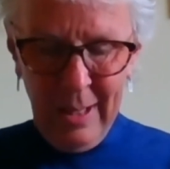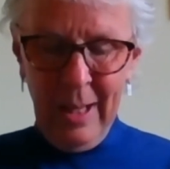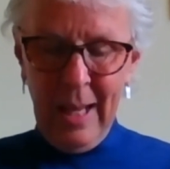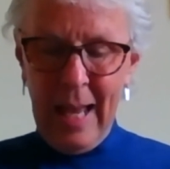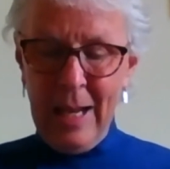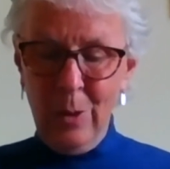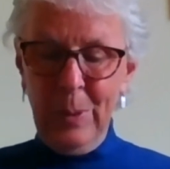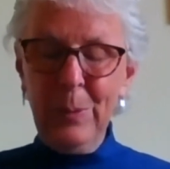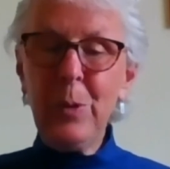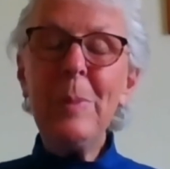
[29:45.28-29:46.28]
And we
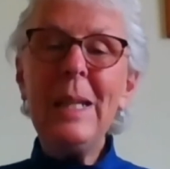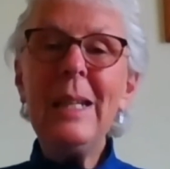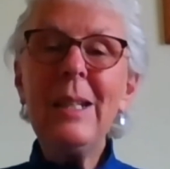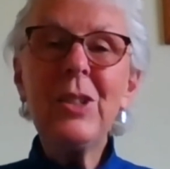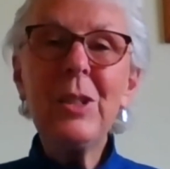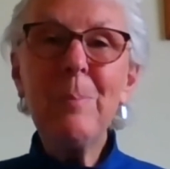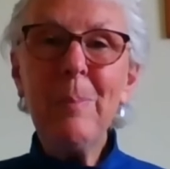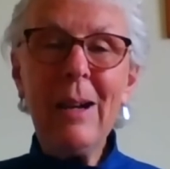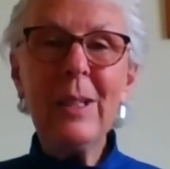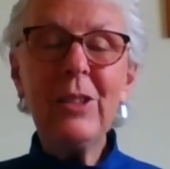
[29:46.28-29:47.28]
will meet
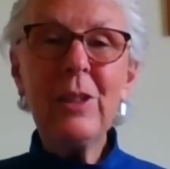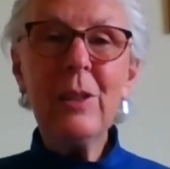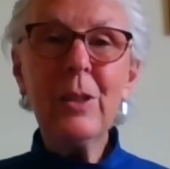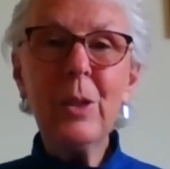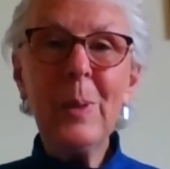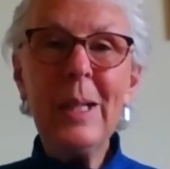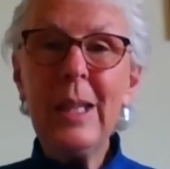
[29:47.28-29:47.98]
barriers along the way.